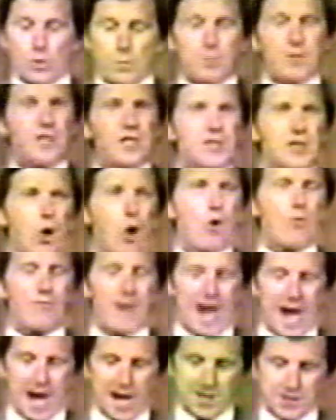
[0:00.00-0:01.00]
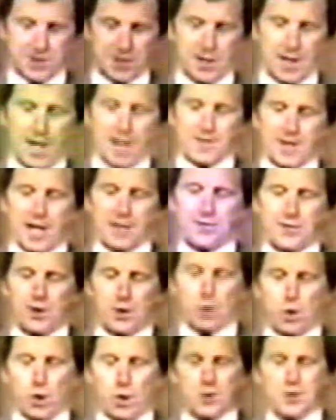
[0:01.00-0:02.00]
would be so vast that
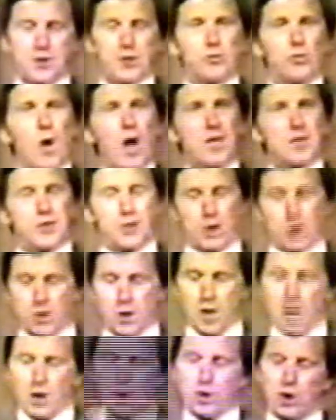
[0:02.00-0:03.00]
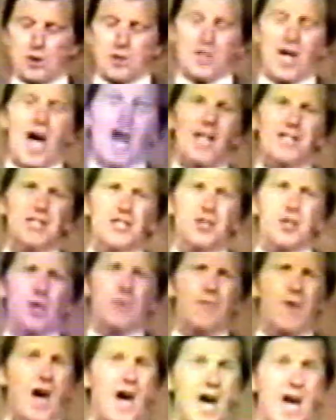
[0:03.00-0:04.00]
the Earth's structure could not
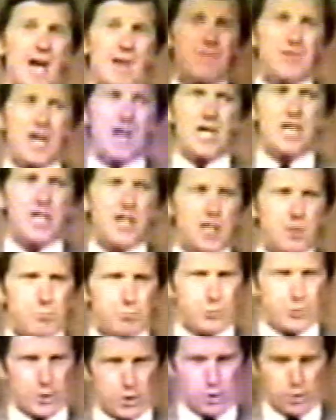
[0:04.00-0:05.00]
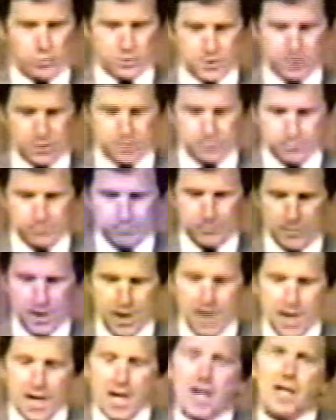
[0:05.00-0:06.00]
survive the heat produced.
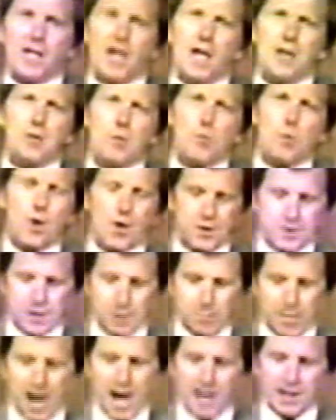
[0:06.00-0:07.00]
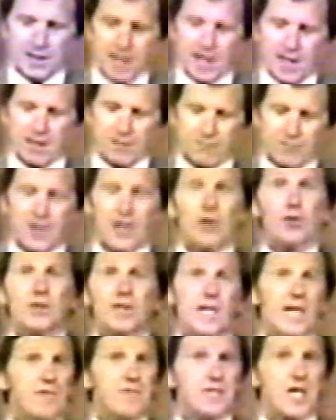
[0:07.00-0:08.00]
In other words, the magnetic
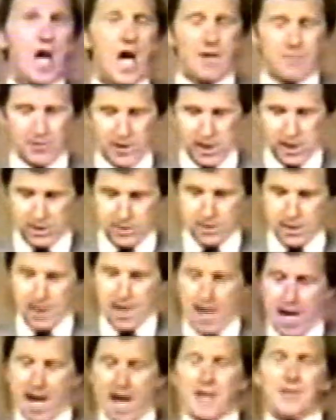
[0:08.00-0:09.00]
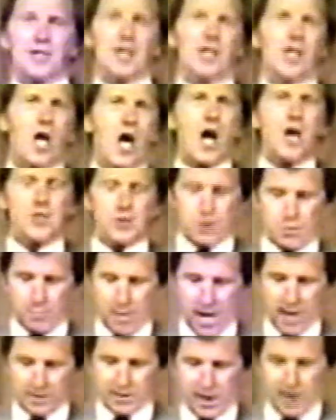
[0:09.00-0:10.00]
field gives off heat, and the larger
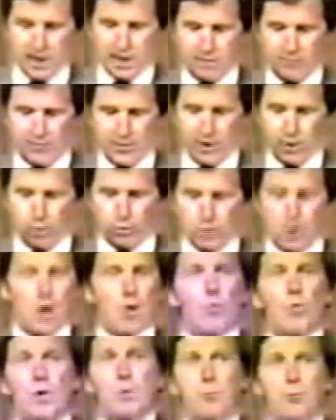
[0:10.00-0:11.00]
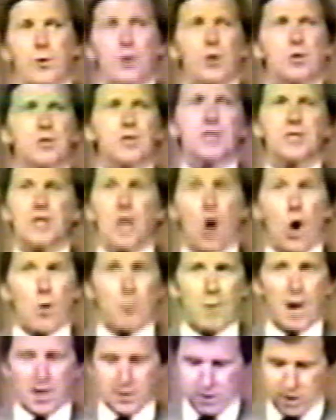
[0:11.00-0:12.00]
magnetic field would produce
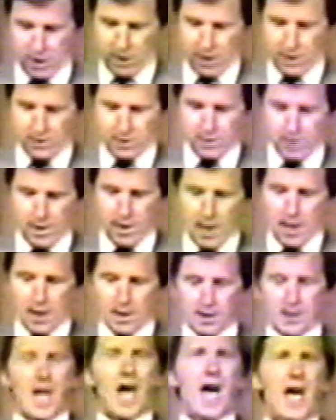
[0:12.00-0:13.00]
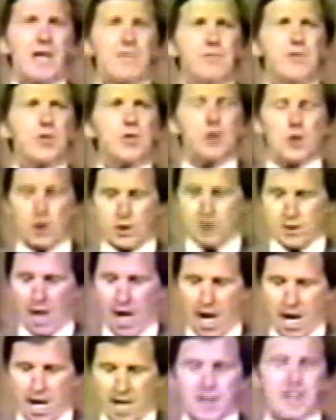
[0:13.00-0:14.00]
so much heat, life could
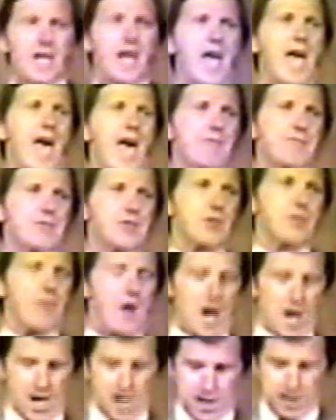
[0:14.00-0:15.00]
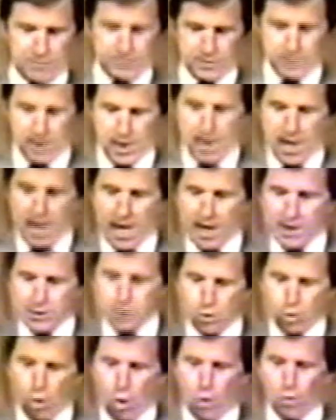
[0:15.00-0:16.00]
not have survived. And
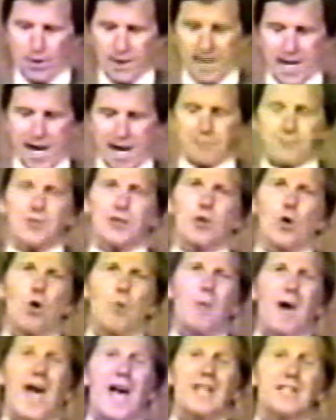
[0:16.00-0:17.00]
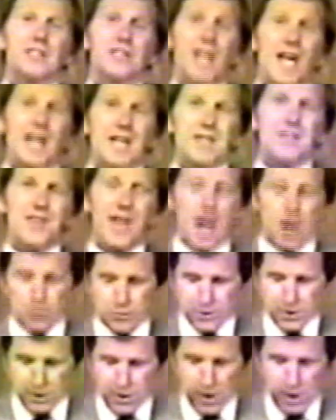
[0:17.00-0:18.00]
you only have to go back
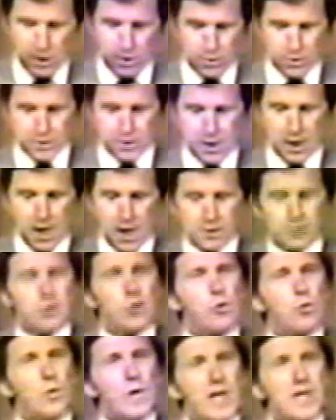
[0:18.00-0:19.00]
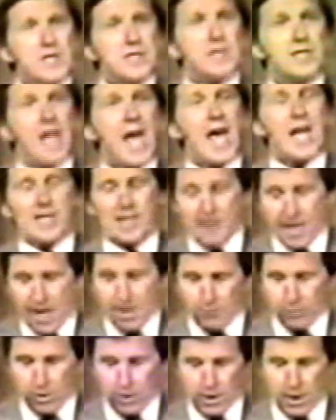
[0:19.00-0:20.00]
10,000 years to reach that
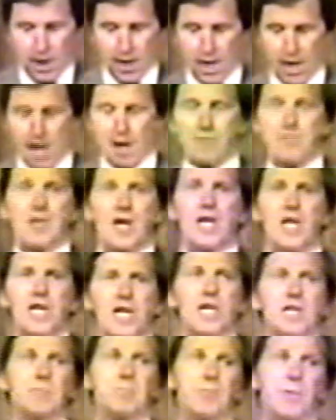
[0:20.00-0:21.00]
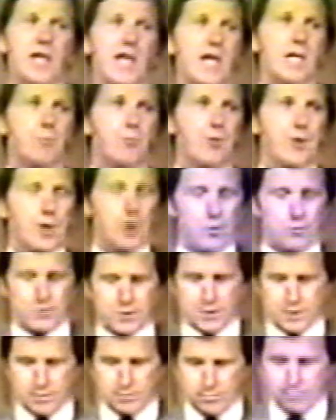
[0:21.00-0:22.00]
level of the heat being
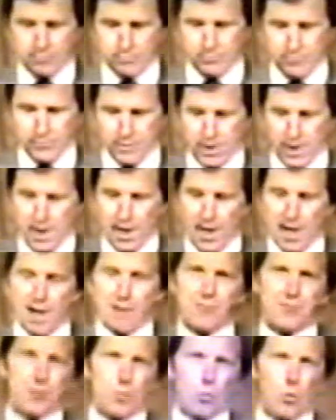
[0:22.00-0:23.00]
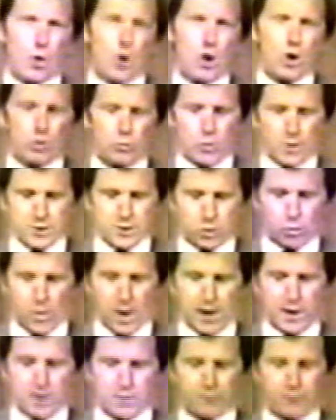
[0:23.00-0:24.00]
produced. If the world was
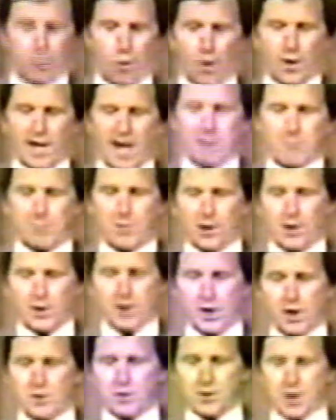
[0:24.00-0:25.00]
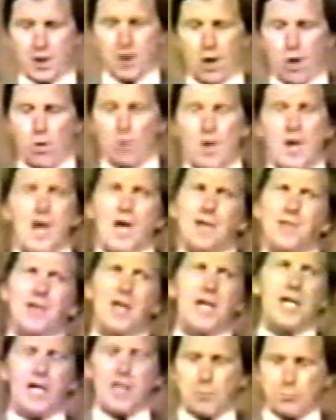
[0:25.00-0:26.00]
created 4.5 billion years ago,
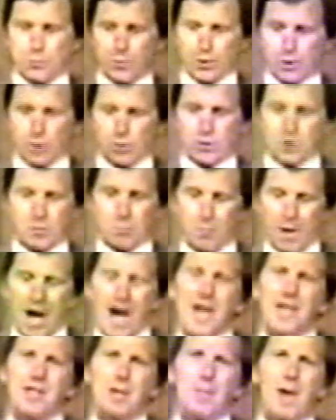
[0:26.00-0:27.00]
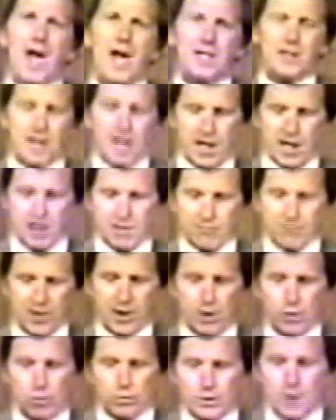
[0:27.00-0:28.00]
the heat produced by the magnetic
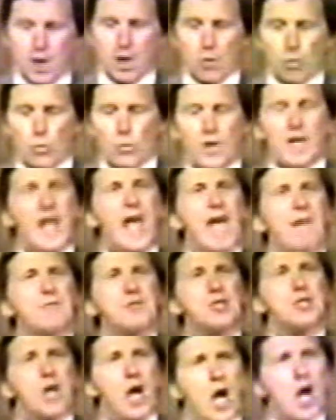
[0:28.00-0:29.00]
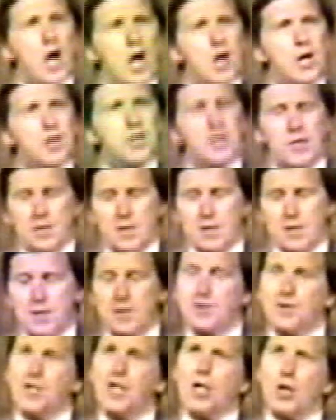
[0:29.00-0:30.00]
field would have charred
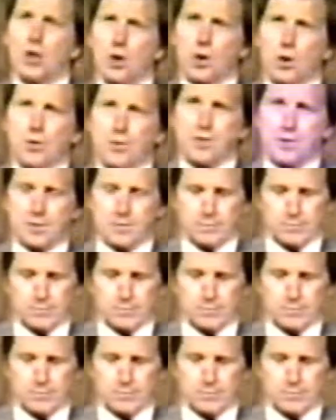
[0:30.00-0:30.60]
the Earth.